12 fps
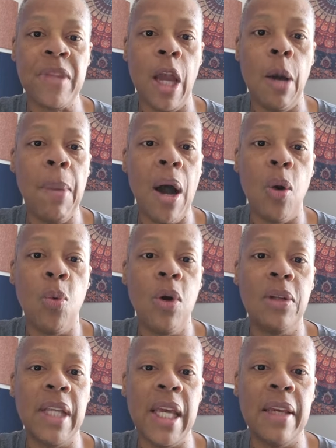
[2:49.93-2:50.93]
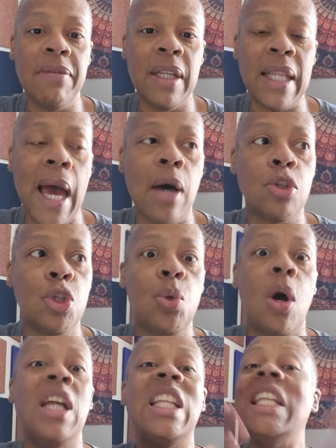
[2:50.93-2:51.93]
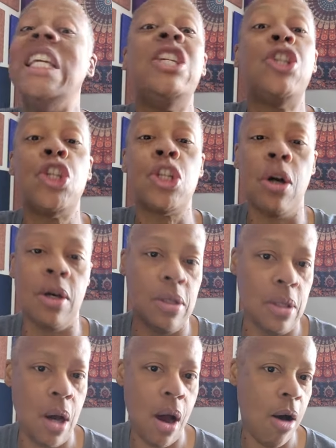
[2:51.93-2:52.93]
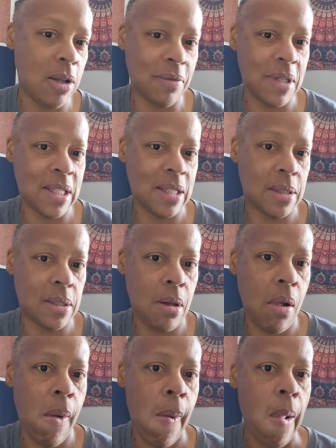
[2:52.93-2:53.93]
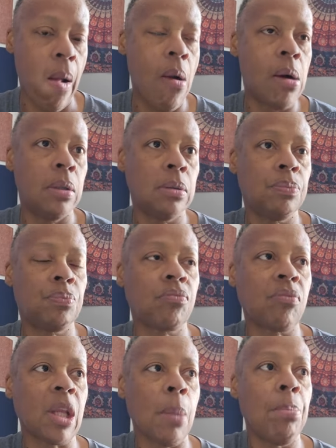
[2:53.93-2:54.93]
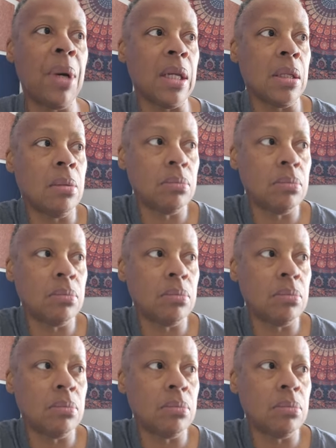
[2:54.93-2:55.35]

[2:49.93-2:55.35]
about what they've allowed to unleash on all of us. But